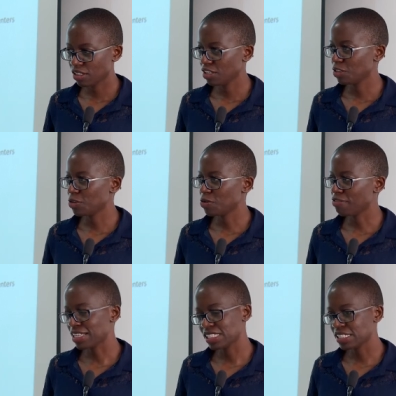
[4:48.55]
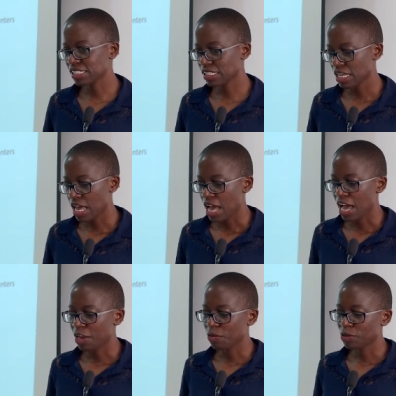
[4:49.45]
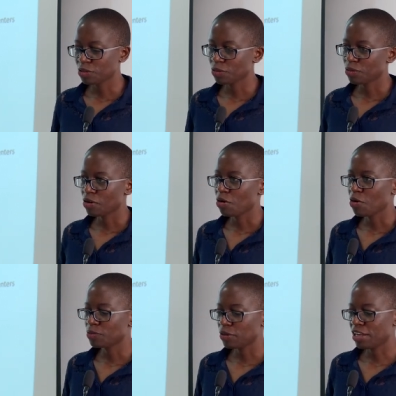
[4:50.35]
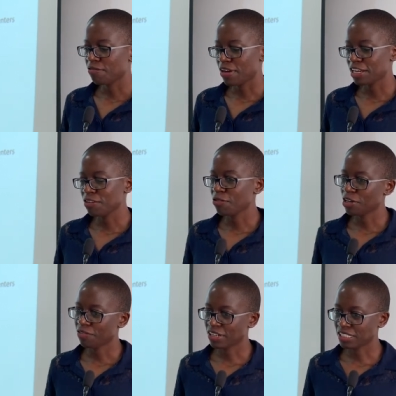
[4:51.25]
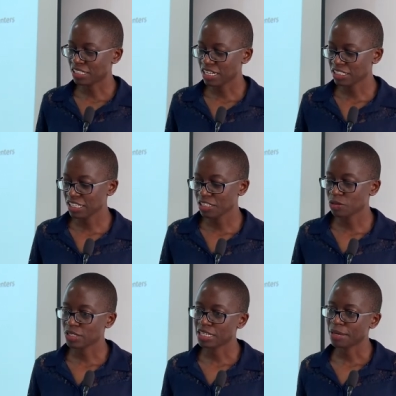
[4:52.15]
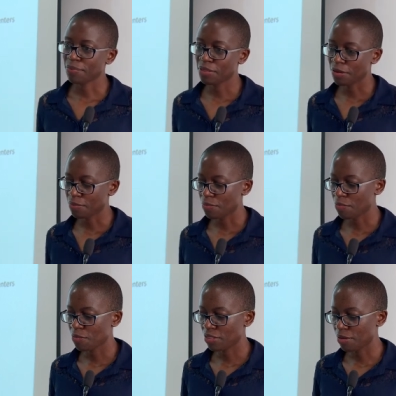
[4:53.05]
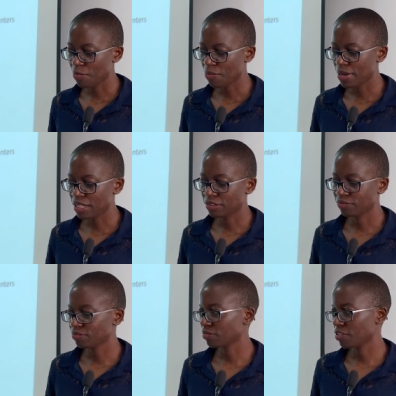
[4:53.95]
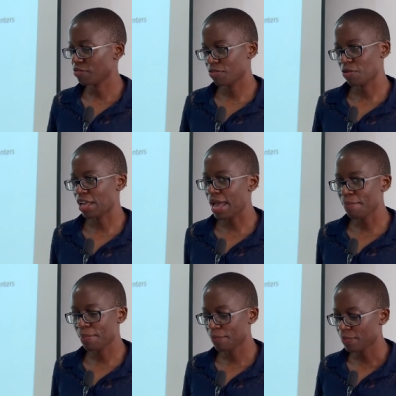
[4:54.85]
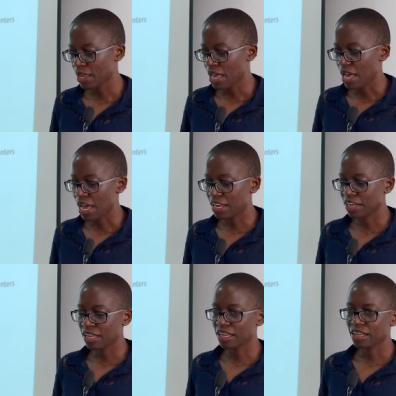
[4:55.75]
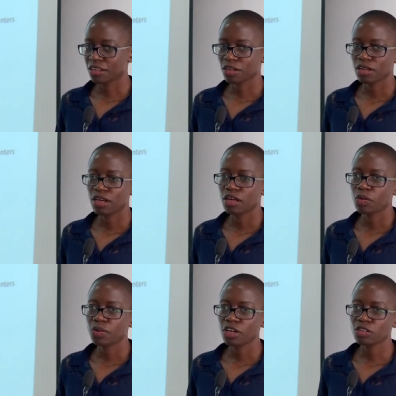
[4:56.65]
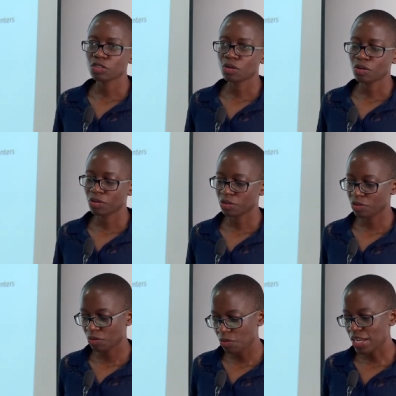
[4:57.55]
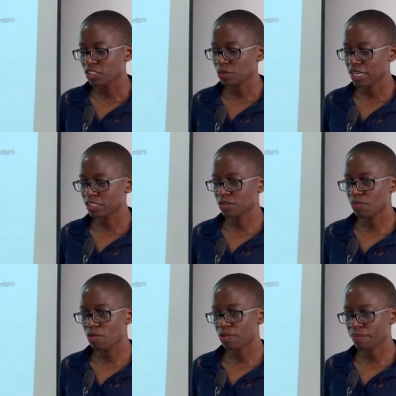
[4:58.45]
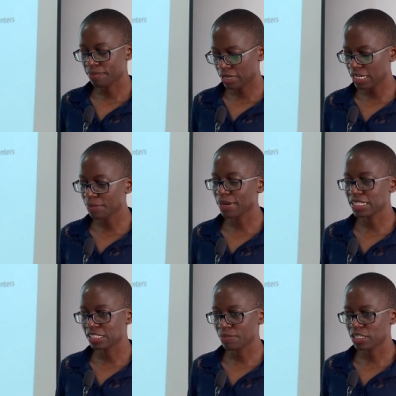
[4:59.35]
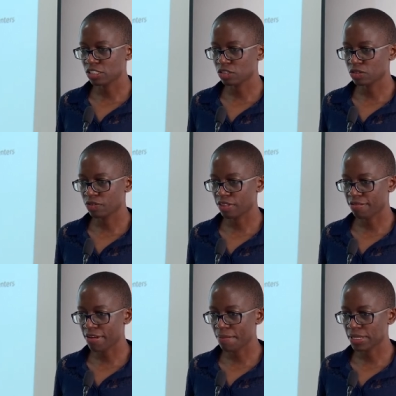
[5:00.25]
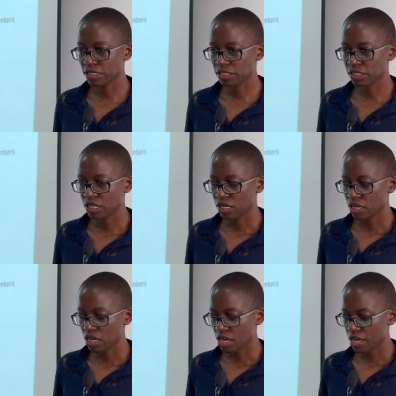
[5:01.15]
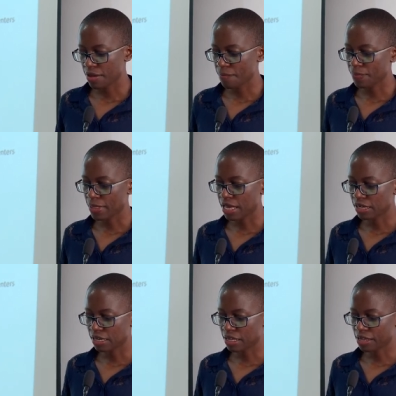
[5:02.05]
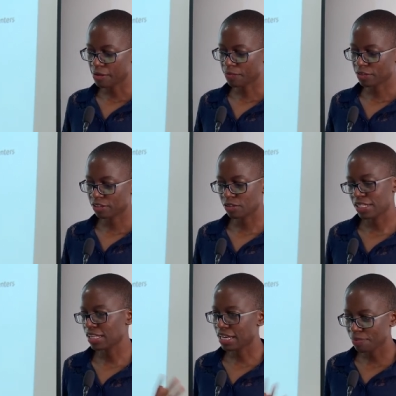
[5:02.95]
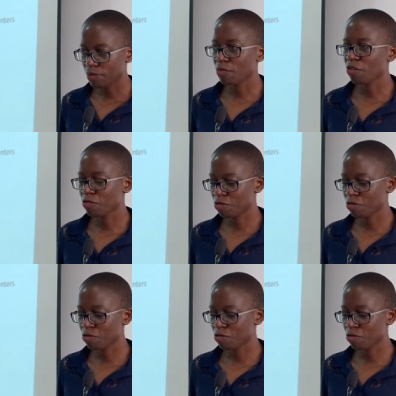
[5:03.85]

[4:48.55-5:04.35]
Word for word: universities and we also hope to get funding for infrastructure to set up the, the mobile phone app. And uh, we also want to get more clean planting materials for the farmers um, and uh, so that they can be more